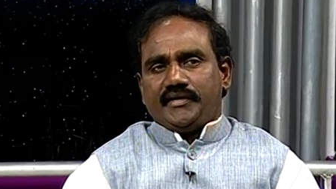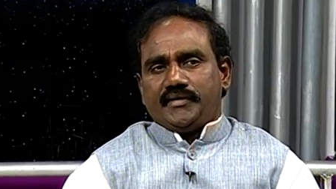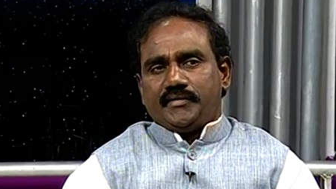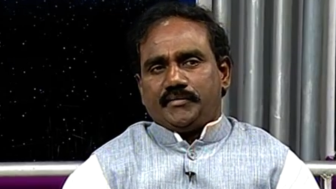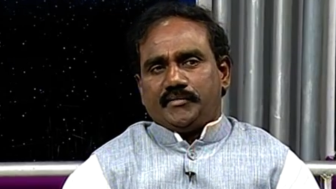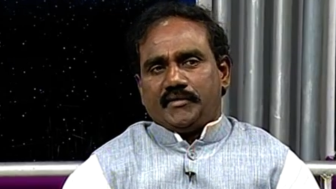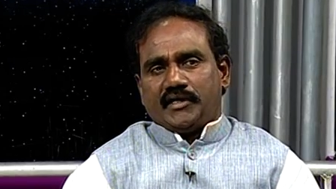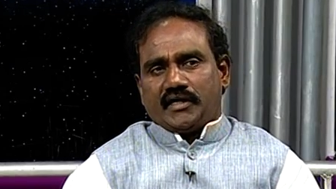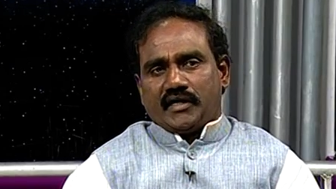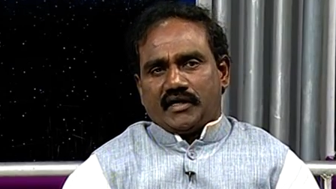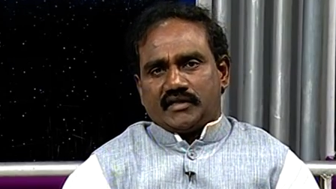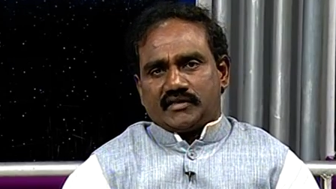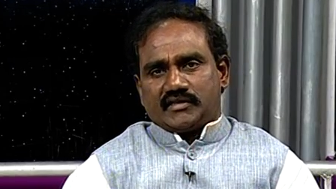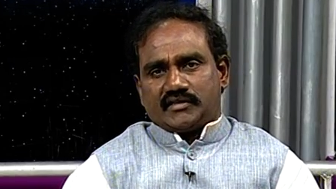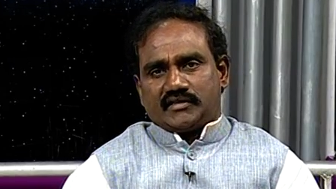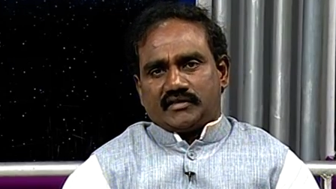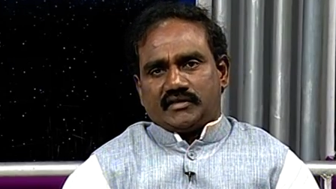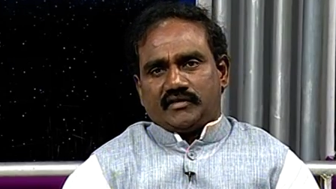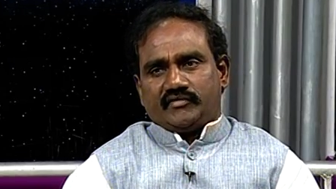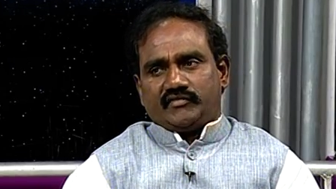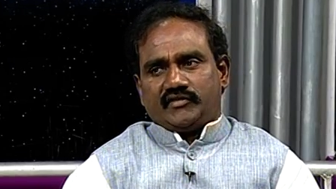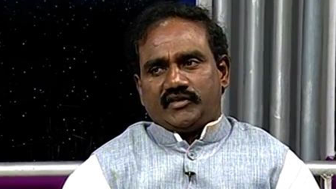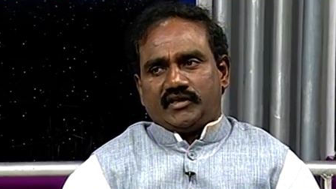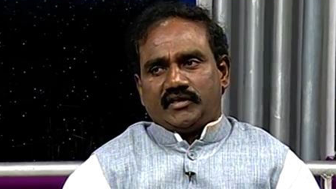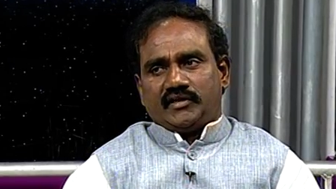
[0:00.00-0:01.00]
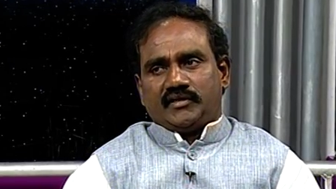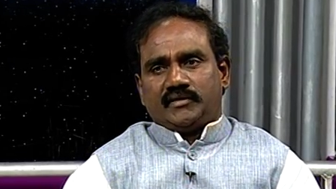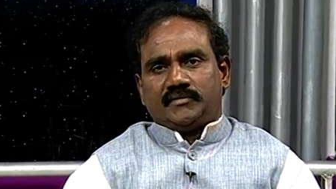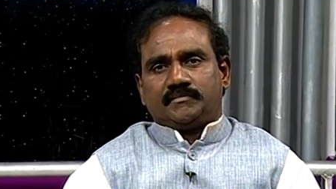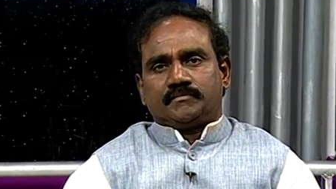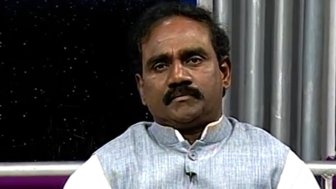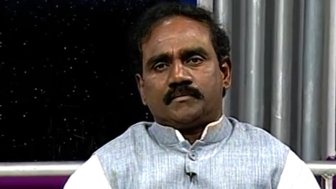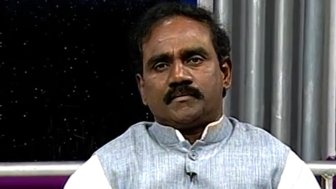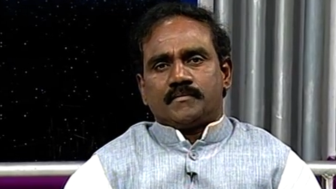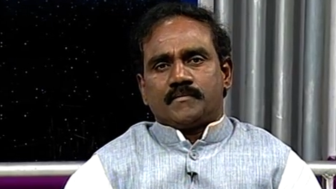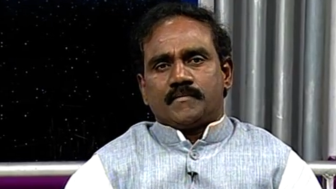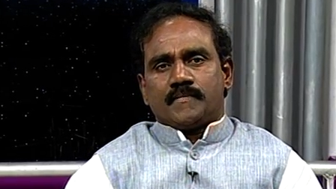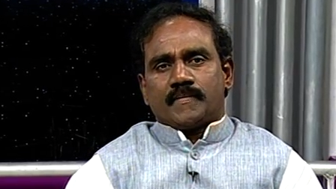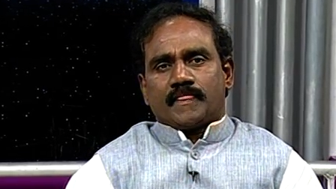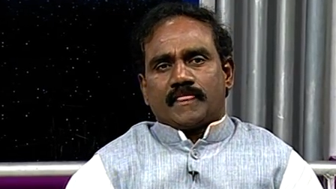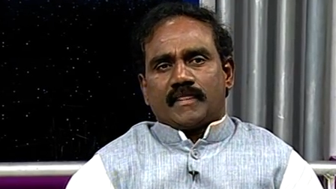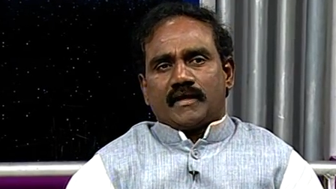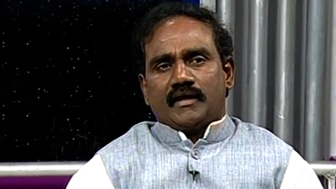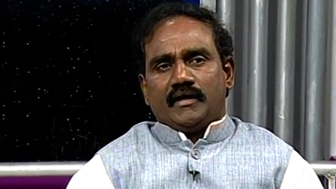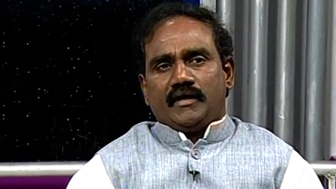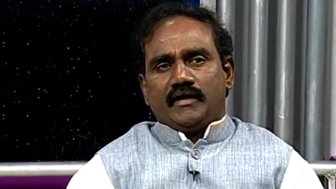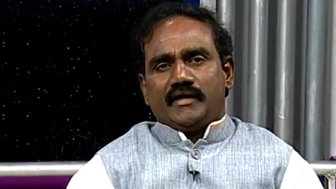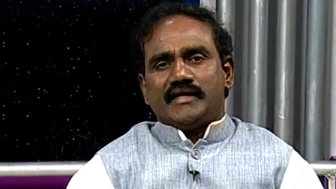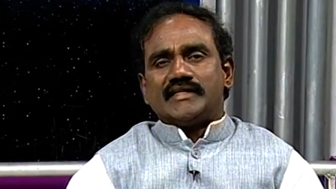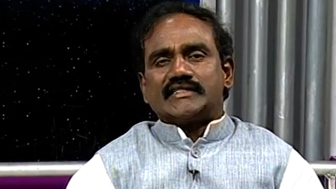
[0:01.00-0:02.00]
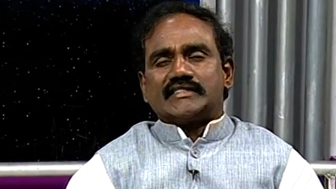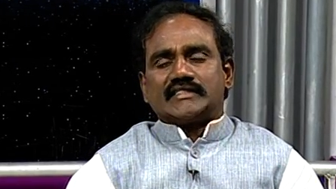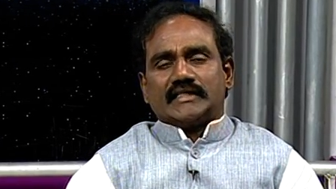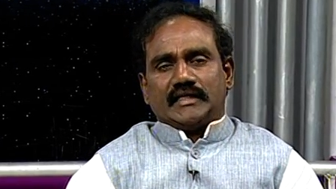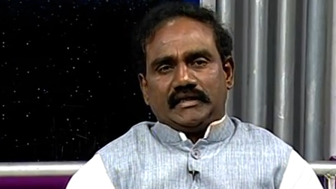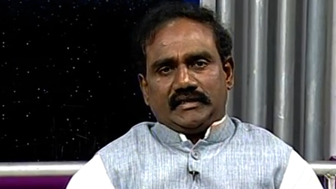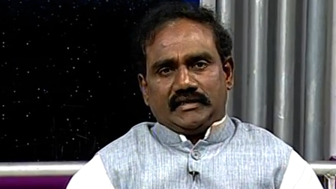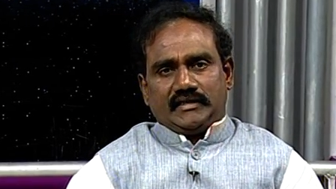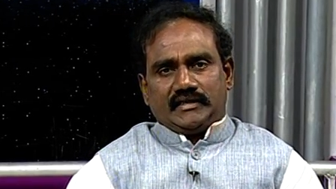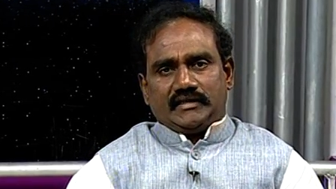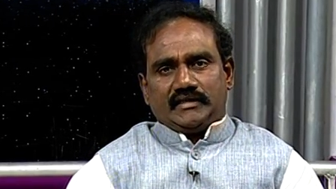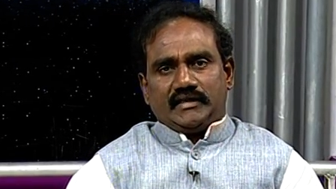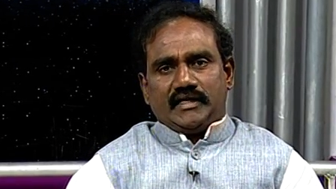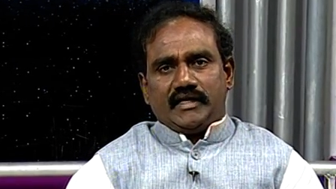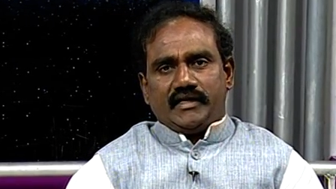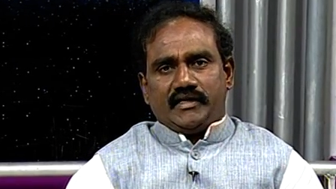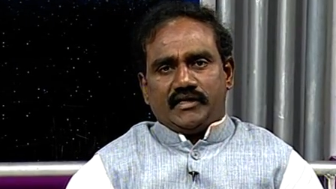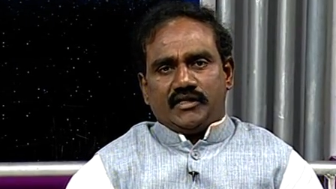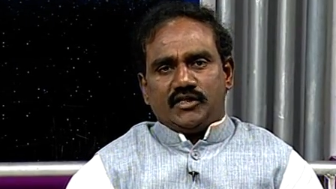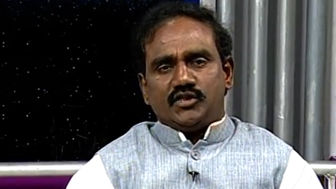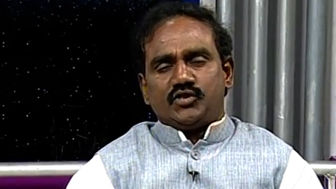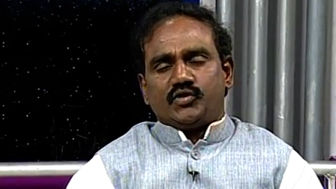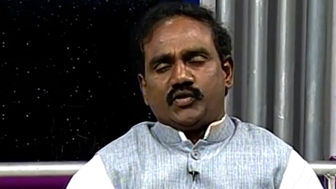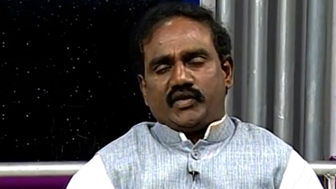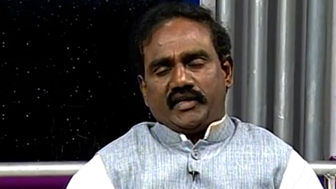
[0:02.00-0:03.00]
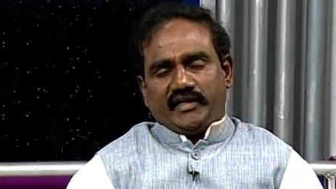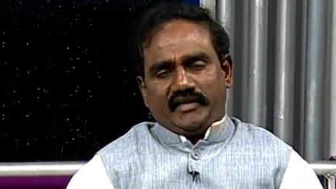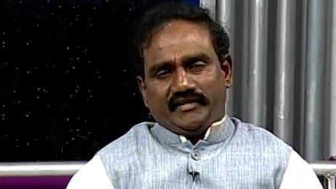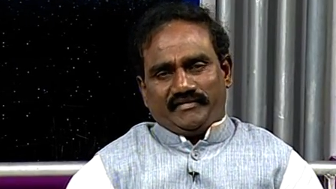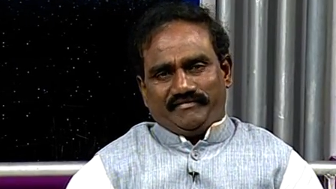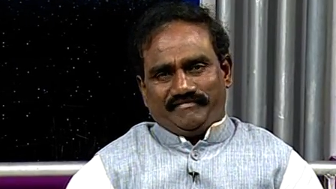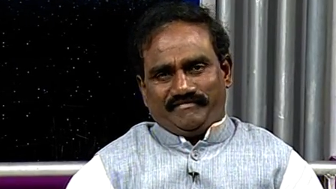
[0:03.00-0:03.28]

Because of the insult and injury,